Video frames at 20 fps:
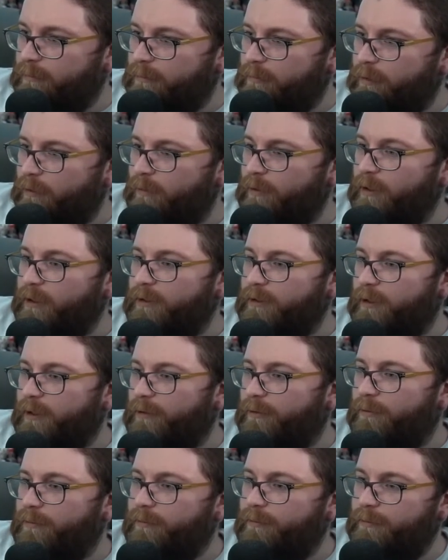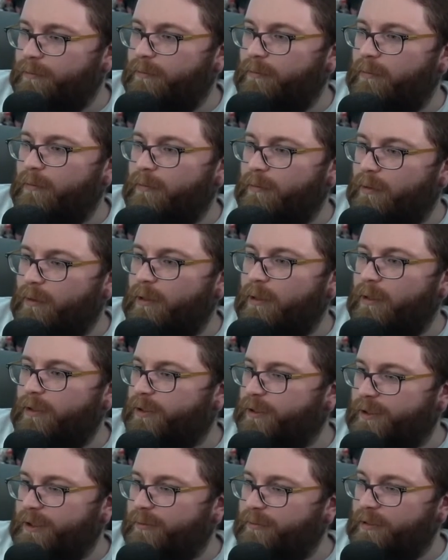You really do. It's
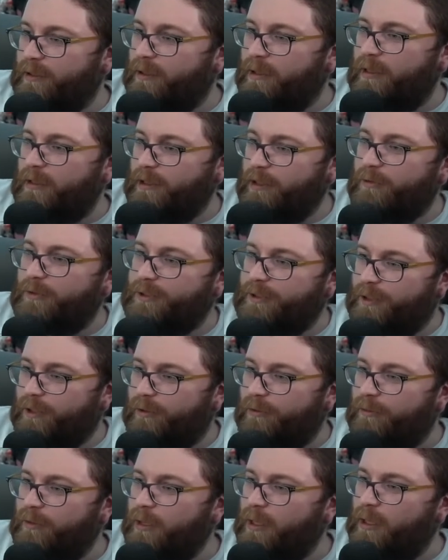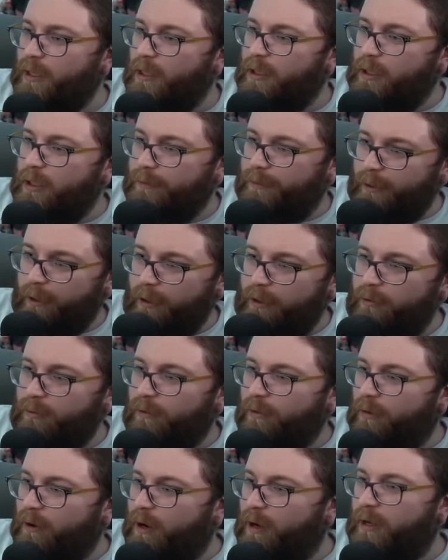just something you get used to. You put
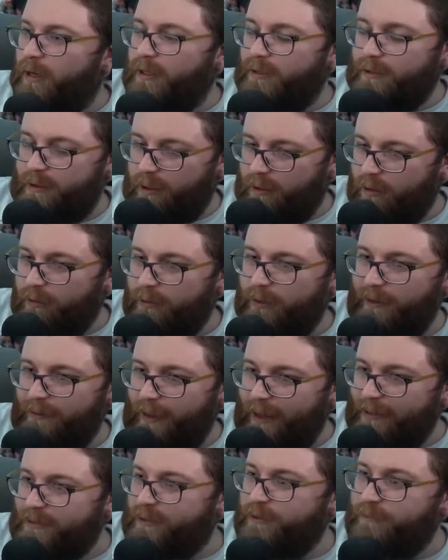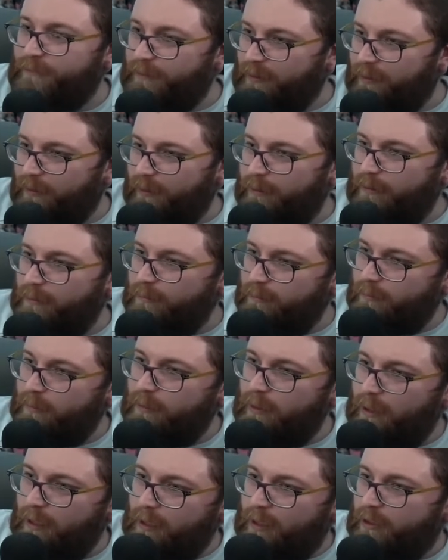underwear on, it's like, okay, that's the feeling.
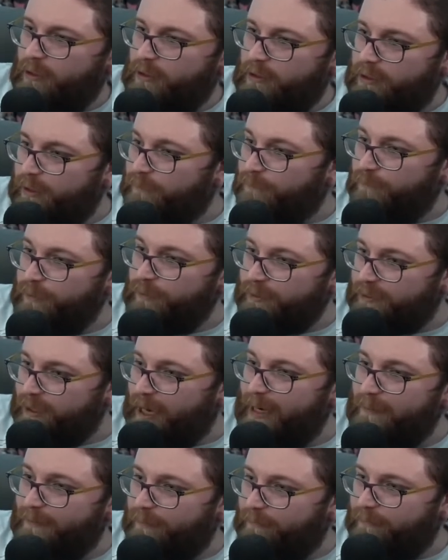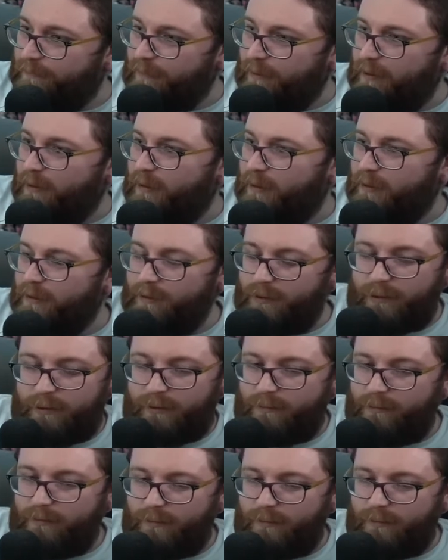And a different type of feeling is,